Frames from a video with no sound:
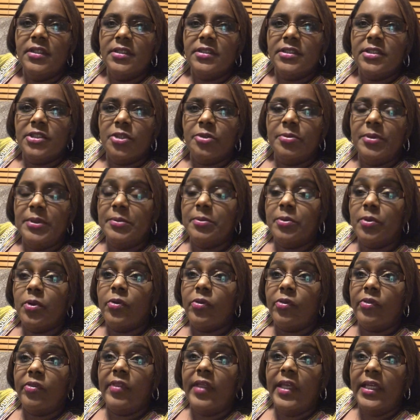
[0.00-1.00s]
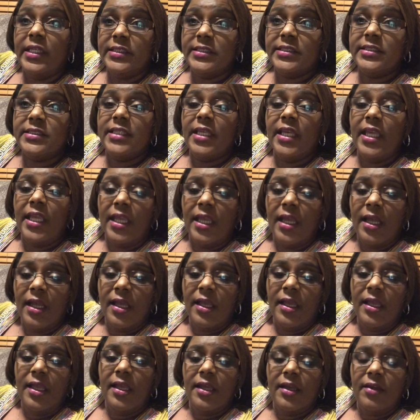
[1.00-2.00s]
tell people they say I
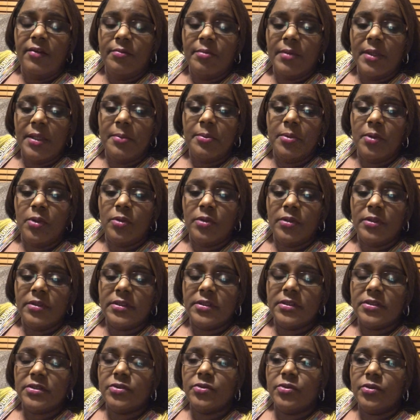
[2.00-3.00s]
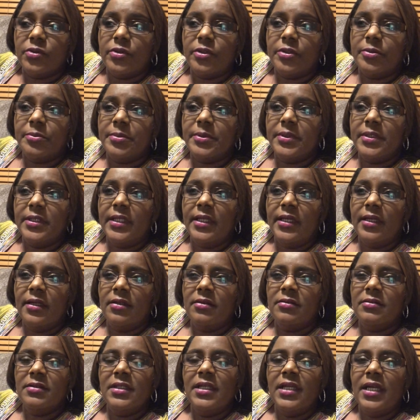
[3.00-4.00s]
have bipolar disorder, but
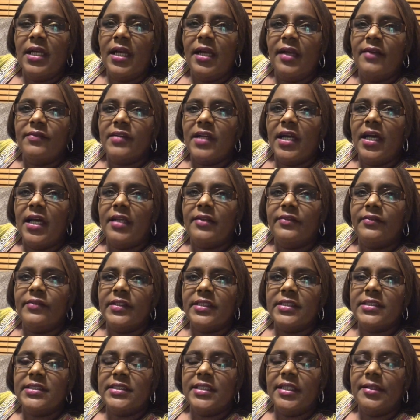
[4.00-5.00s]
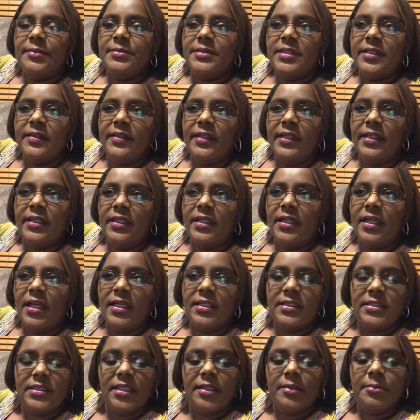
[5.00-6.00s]
now I've kind of accepted that.
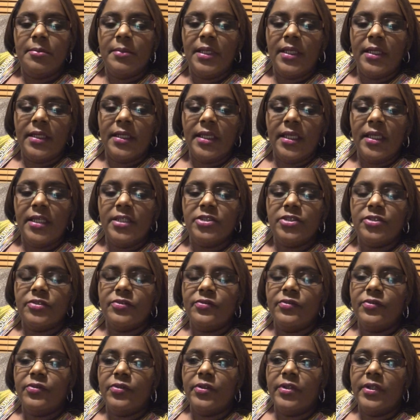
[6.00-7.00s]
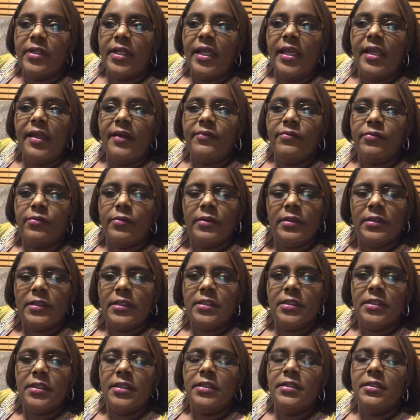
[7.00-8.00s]
I take medication for it. I have really
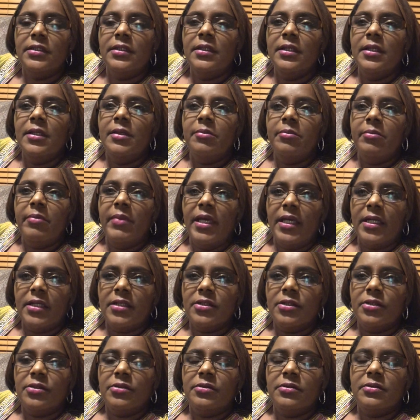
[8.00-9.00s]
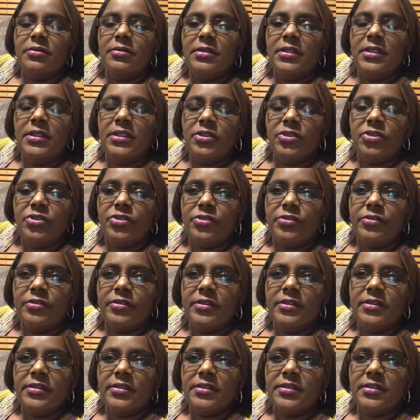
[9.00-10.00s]
good medical
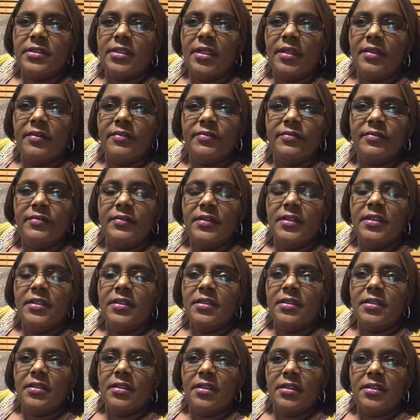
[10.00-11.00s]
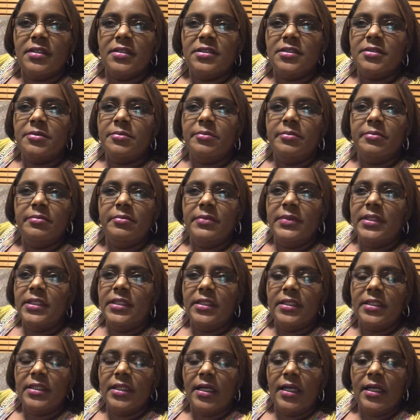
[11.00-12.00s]
insurance. I've gone to
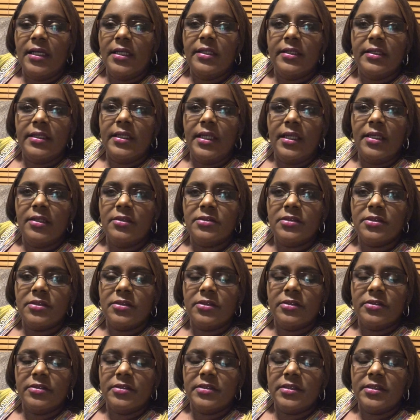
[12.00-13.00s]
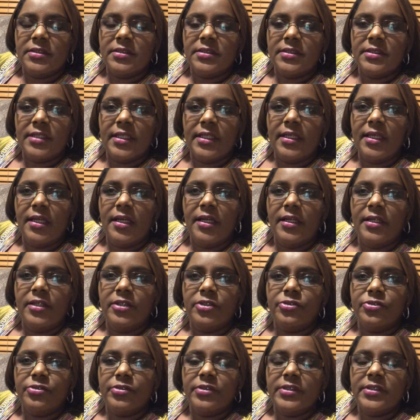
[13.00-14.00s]
many counselors and
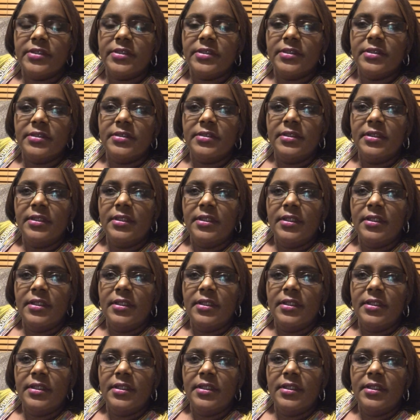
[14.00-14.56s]
psychiatrists, and